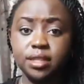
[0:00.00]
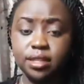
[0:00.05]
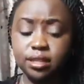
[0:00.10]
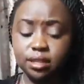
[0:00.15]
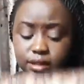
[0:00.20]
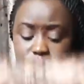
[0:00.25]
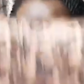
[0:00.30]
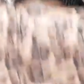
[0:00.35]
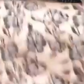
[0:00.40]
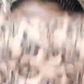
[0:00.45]

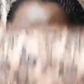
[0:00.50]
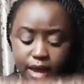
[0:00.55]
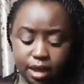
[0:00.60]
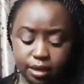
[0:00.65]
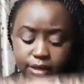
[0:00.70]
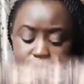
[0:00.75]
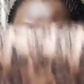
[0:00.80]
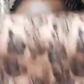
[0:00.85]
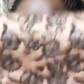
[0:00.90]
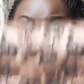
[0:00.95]
it in
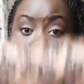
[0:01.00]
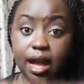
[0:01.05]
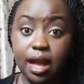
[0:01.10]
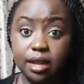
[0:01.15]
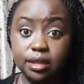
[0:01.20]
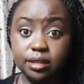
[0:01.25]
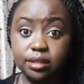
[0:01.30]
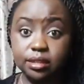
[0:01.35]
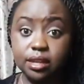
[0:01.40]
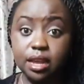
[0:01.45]
a
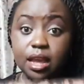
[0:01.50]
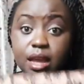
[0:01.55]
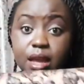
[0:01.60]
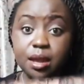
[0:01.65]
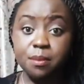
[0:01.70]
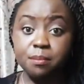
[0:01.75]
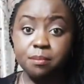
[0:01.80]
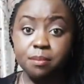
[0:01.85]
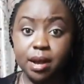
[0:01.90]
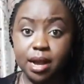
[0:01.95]
skirt,
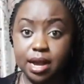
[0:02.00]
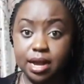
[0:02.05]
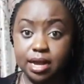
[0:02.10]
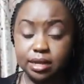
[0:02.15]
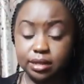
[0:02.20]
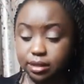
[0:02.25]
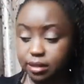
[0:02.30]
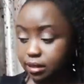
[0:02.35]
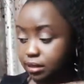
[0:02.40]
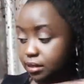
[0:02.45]

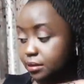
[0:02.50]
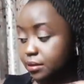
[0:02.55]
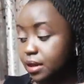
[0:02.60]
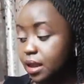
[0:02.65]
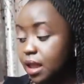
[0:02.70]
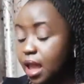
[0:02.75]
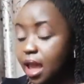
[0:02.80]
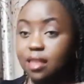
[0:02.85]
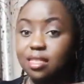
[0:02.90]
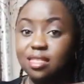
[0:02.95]
but
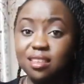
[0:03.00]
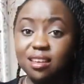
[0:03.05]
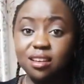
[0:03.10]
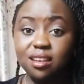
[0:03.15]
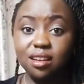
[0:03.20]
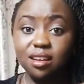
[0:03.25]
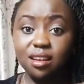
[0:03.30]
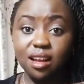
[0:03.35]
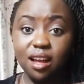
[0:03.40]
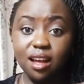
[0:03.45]
I
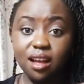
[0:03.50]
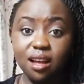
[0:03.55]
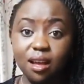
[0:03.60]
think,